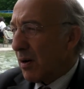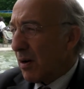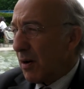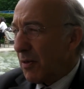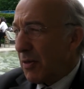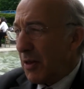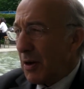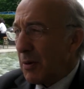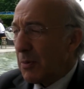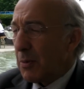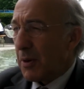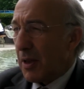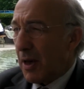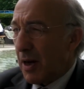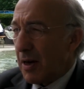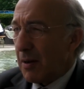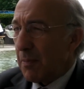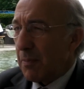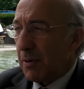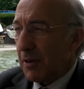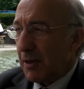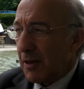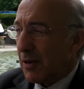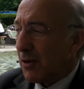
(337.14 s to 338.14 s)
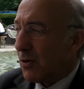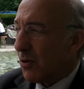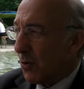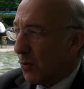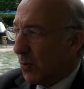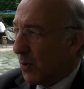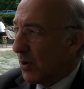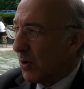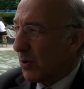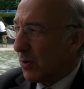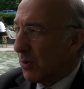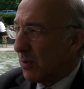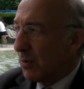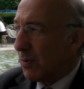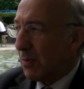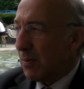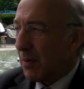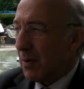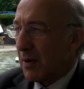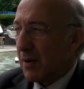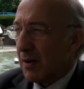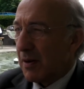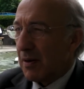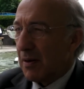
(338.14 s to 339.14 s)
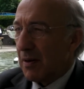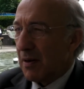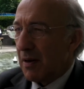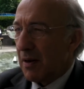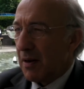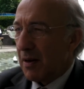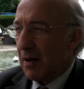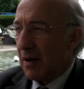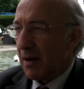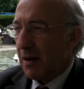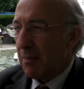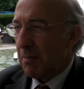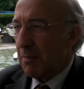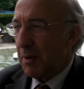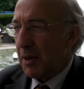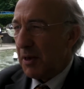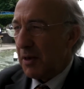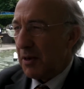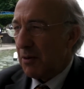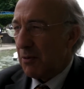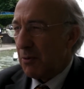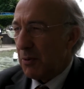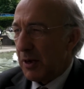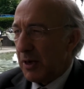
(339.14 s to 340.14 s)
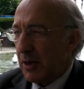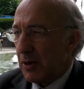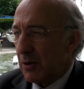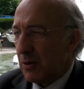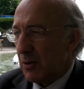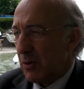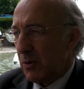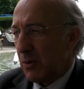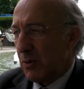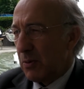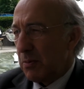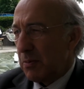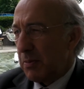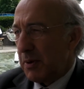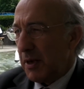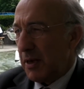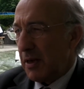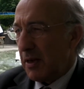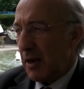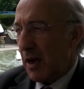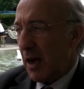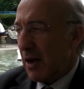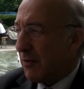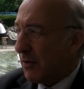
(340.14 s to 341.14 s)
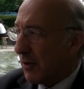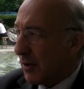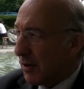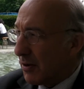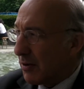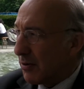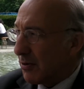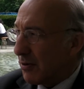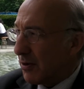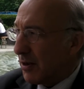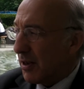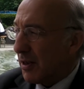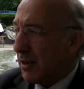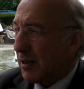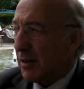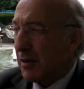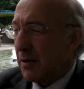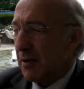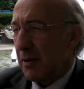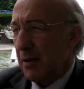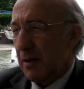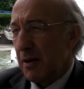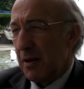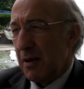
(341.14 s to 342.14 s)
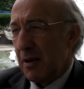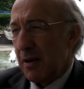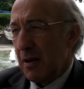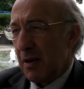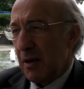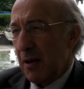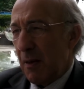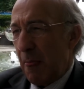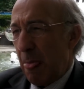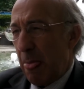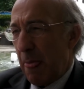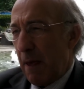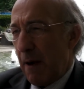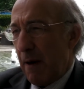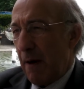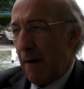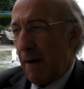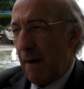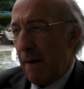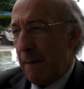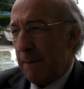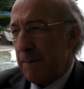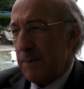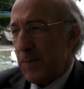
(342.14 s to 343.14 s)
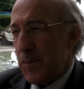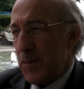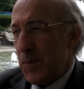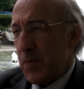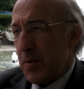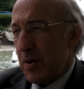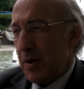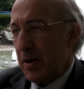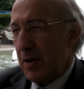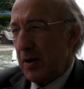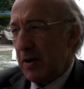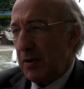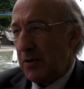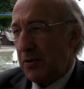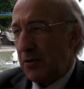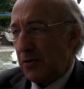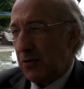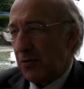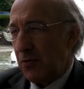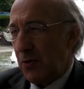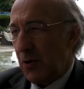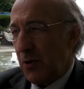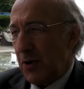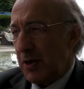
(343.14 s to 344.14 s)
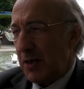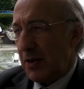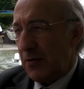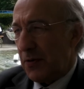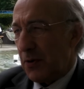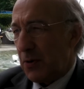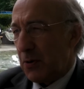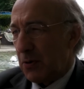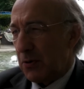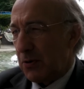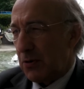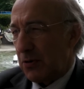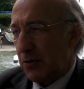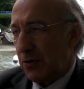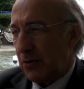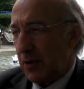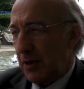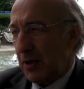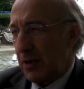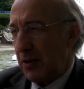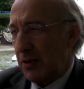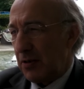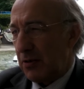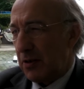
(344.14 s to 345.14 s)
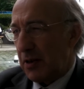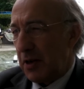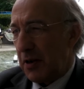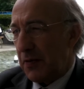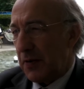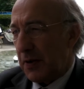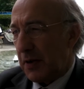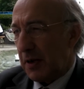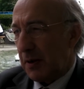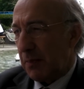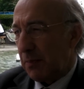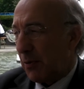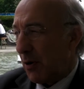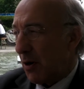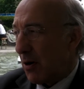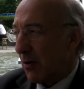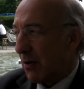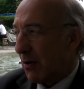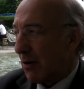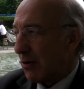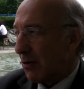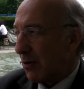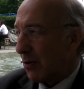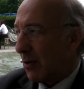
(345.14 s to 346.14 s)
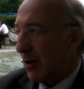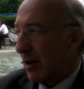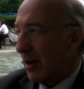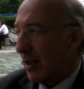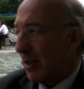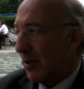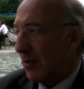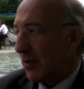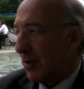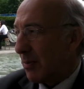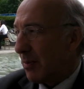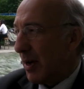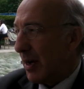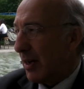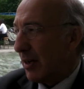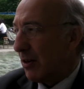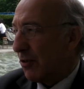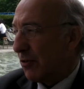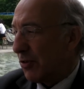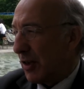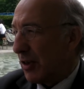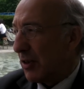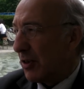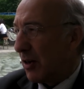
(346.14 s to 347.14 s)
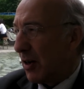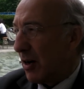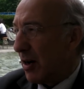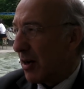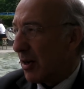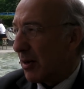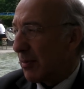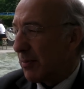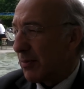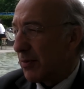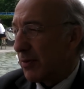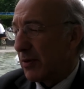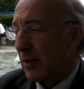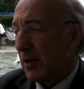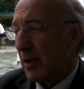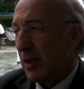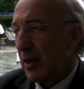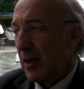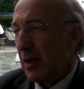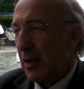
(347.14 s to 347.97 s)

I think without political will, uh, being real, being evidenced here. Um, it's very difficult to see significant progress on any of the main agenda items.